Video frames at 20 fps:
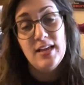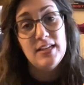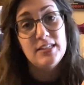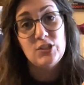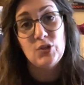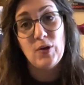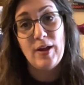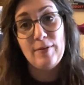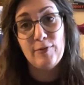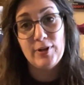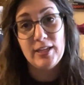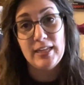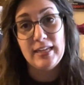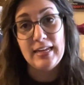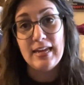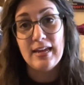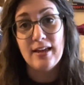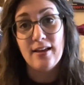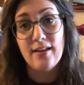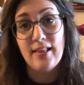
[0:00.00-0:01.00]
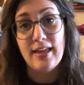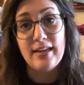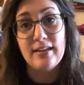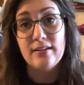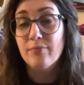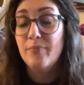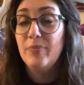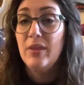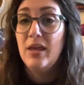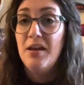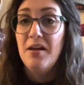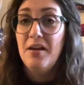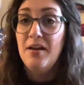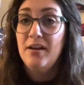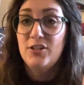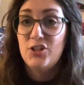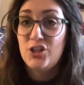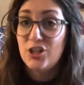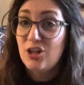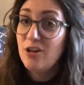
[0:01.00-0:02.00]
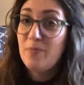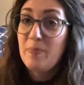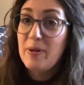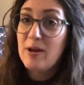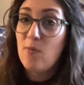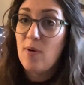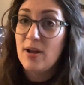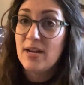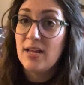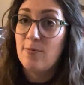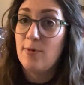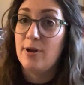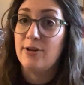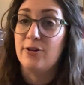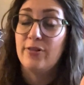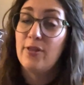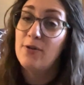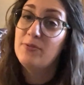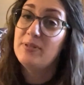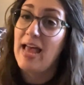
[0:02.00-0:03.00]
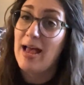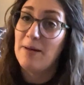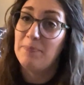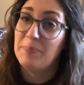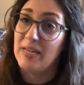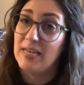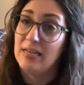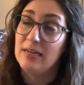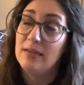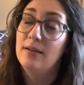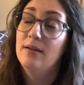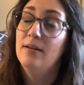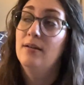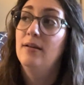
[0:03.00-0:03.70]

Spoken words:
So I really, she could be a one-hit wonder. Those happen.